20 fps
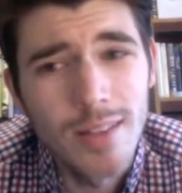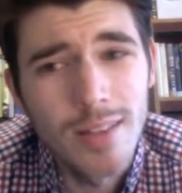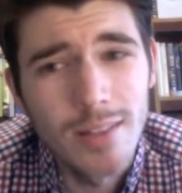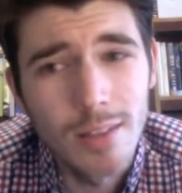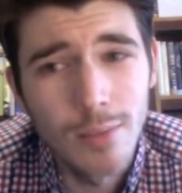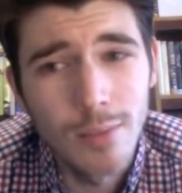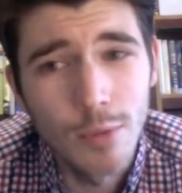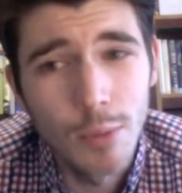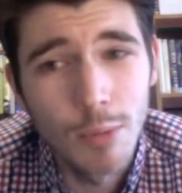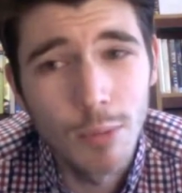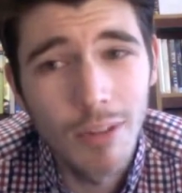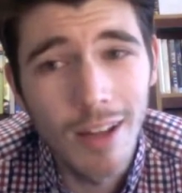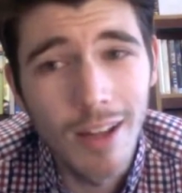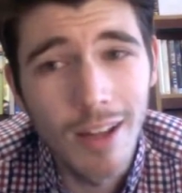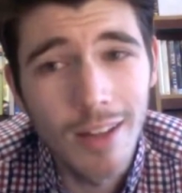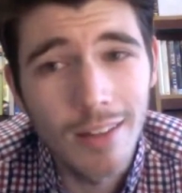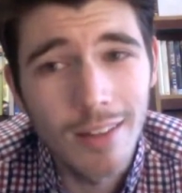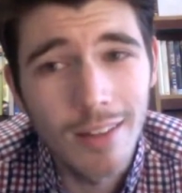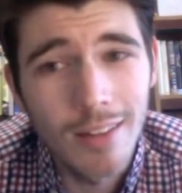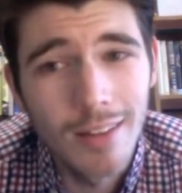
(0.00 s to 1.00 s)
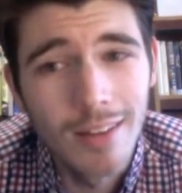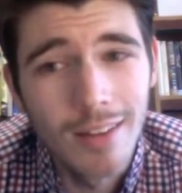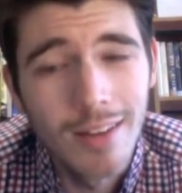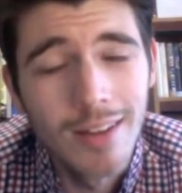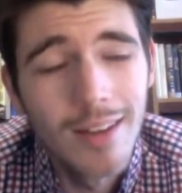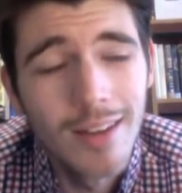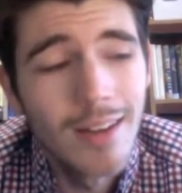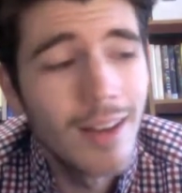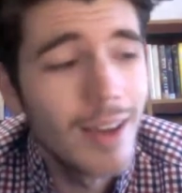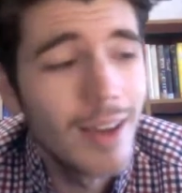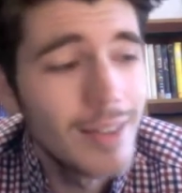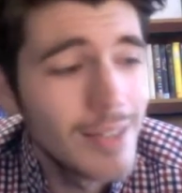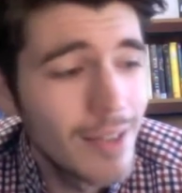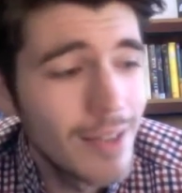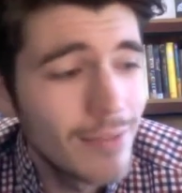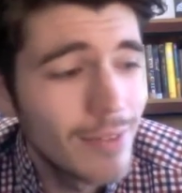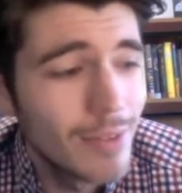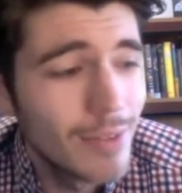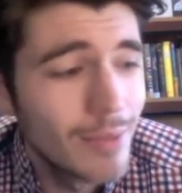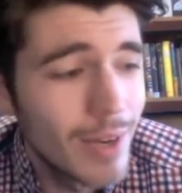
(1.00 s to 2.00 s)
Sylvia Plath, I
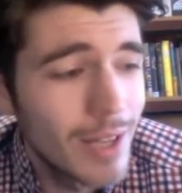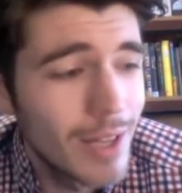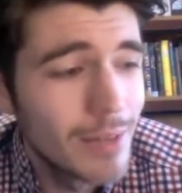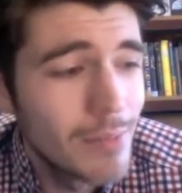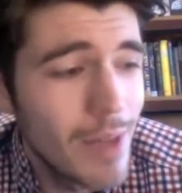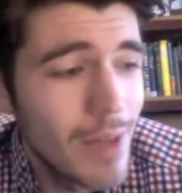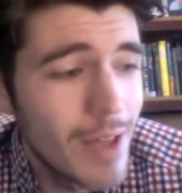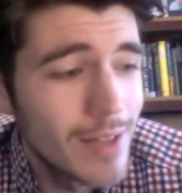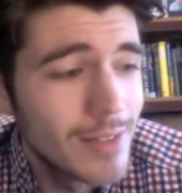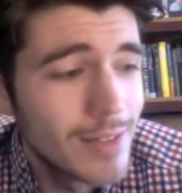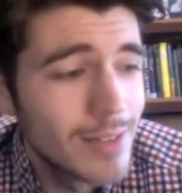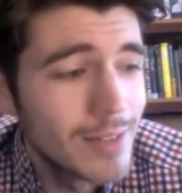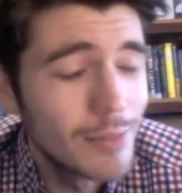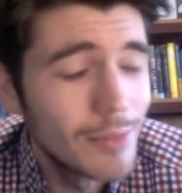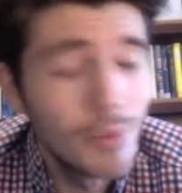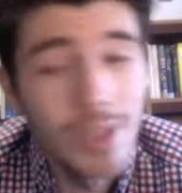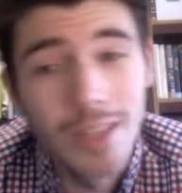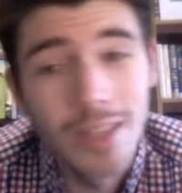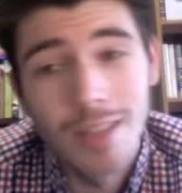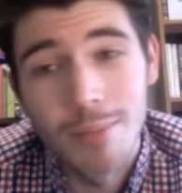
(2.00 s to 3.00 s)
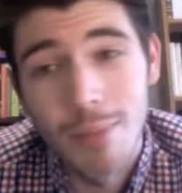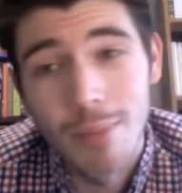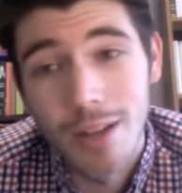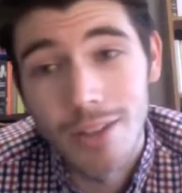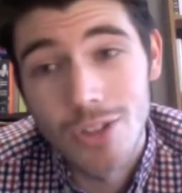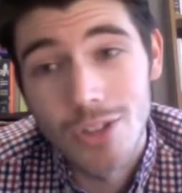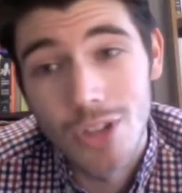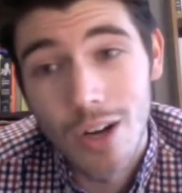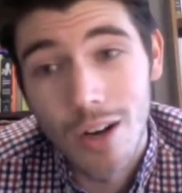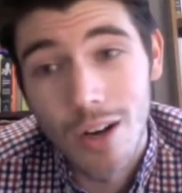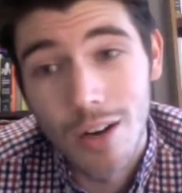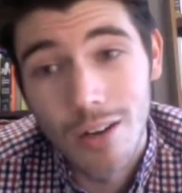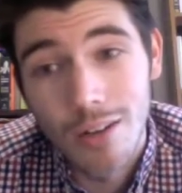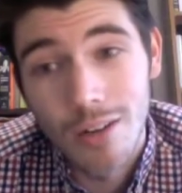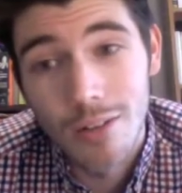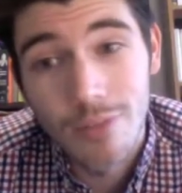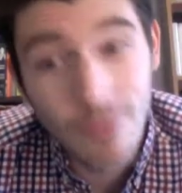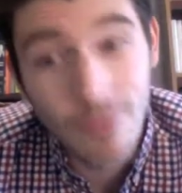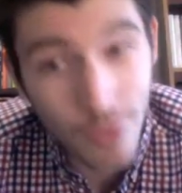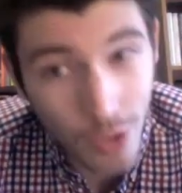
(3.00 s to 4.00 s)
definitely recommend reading The Bell Jar
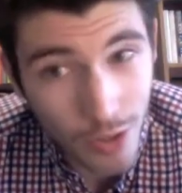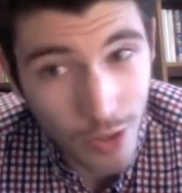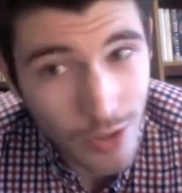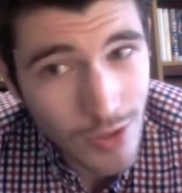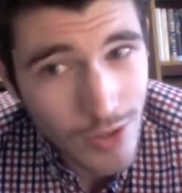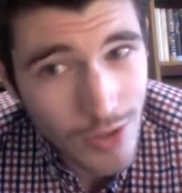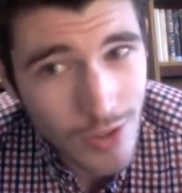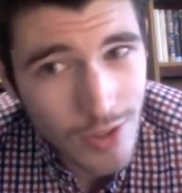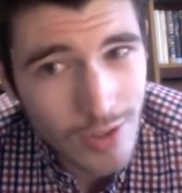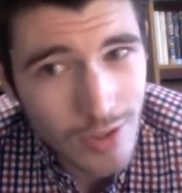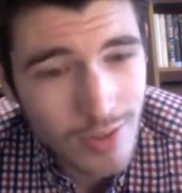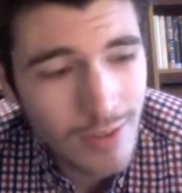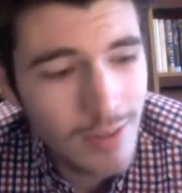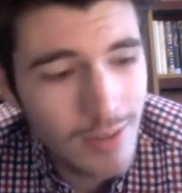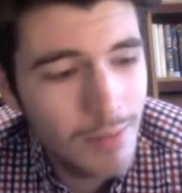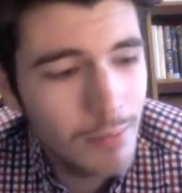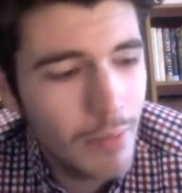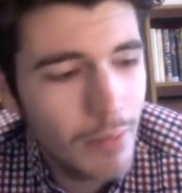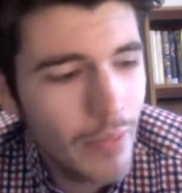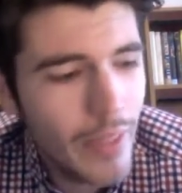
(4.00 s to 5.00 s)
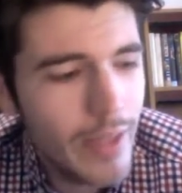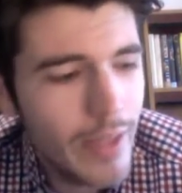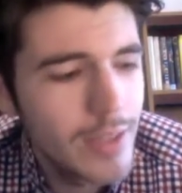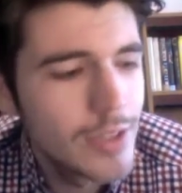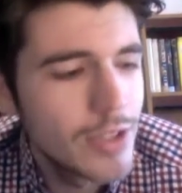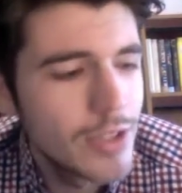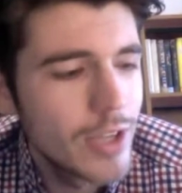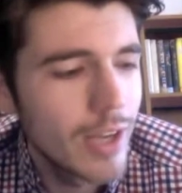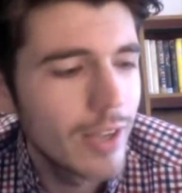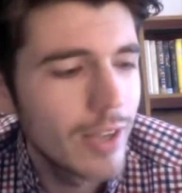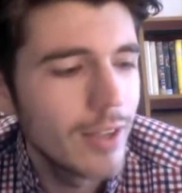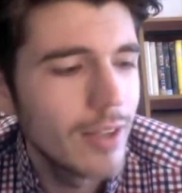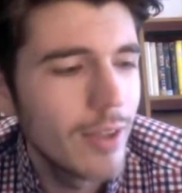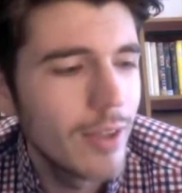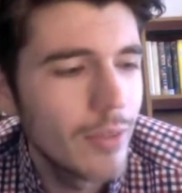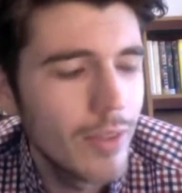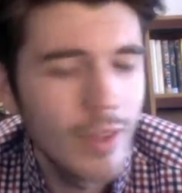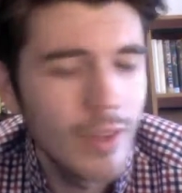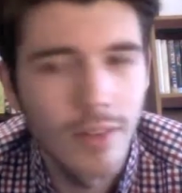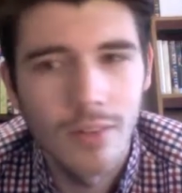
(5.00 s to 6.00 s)
first, but then checking
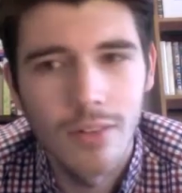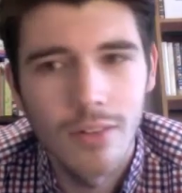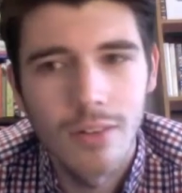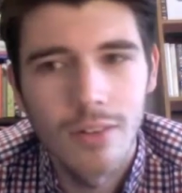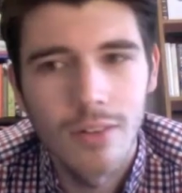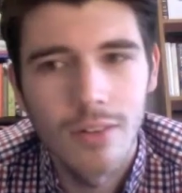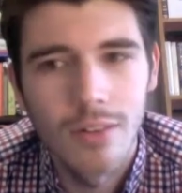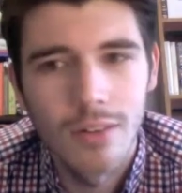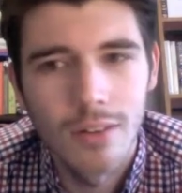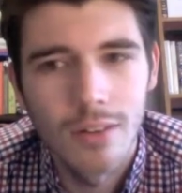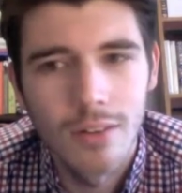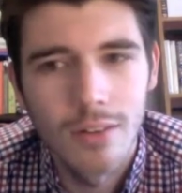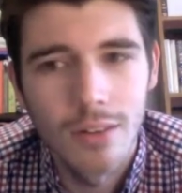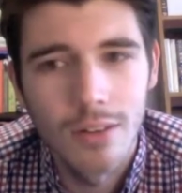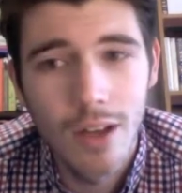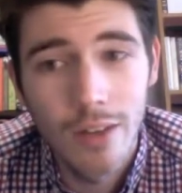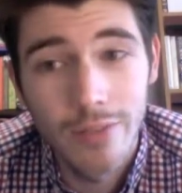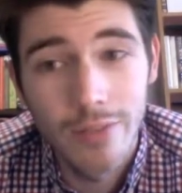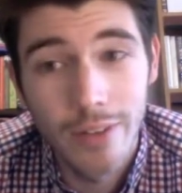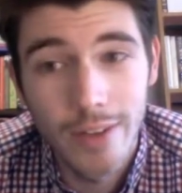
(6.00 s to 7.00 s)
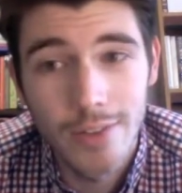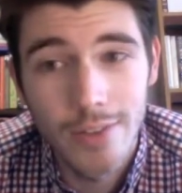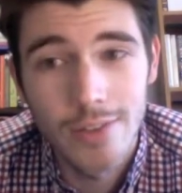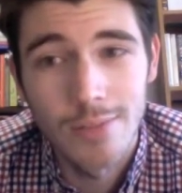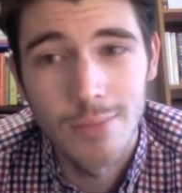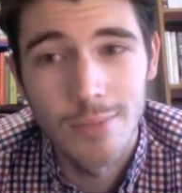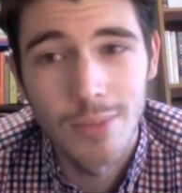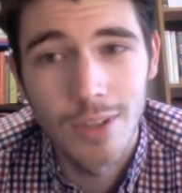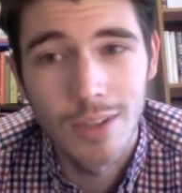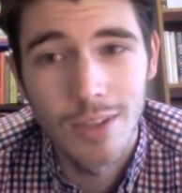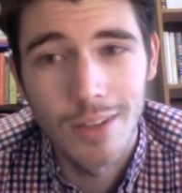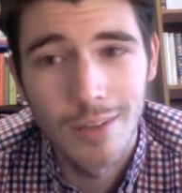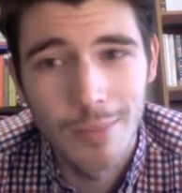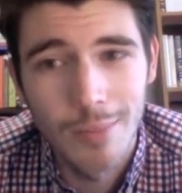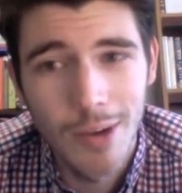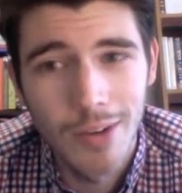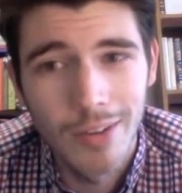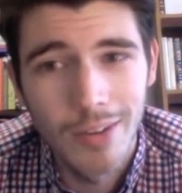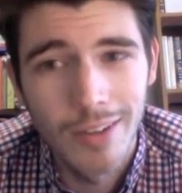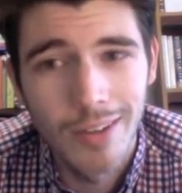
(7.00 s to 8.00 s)
out this nonfiction book
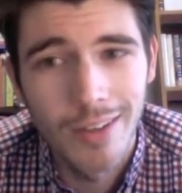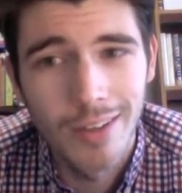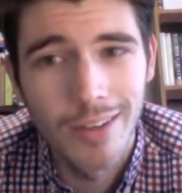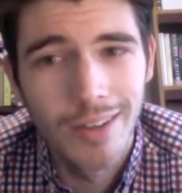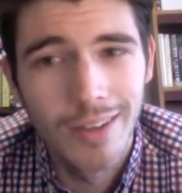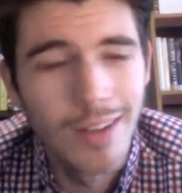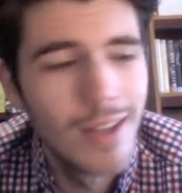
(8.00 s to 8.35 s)
about her.